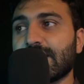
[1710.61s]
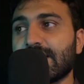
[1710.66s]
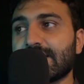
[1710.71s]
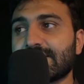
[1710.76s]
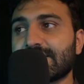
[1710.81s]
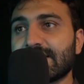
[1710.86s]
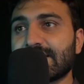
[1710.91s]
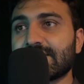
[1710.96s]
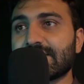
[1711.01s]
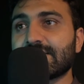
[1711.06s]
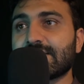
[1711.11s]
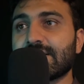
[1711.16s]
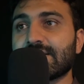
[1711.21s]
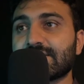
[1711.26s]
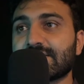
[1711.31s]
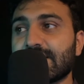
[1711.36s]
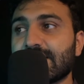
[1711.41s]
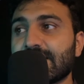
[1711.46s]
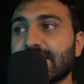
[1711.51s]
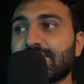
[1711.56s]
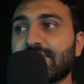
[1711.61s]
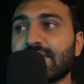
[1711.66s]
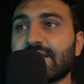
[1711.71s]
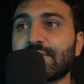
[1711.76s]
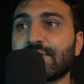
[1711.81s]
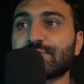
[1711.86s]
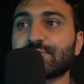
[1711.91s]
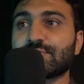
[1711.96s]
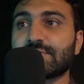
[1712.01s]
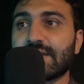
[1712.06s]
and then assigning a
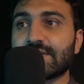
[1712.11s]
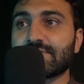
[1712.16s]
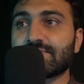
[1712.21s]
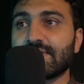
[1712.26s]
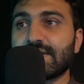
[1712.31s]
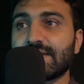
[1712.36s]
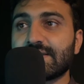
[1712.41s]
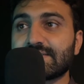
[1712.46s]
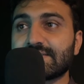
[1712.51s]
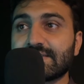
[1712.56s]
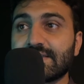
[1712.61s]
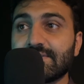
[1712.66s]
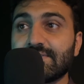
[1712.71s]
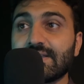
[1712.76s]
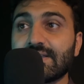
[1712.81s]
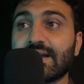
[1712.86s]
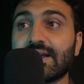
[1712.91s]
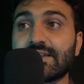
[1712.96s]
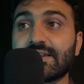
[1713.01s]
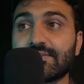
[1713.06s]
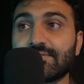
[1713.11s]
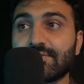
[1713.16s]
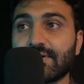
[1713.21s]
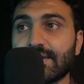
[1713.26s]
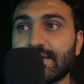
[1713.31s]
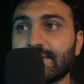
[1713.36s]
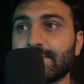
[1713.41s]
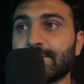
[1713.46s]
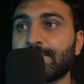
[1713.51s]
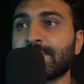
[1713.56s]
value. So that's why it's giving
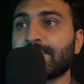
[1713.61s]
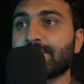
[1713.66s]
undefined.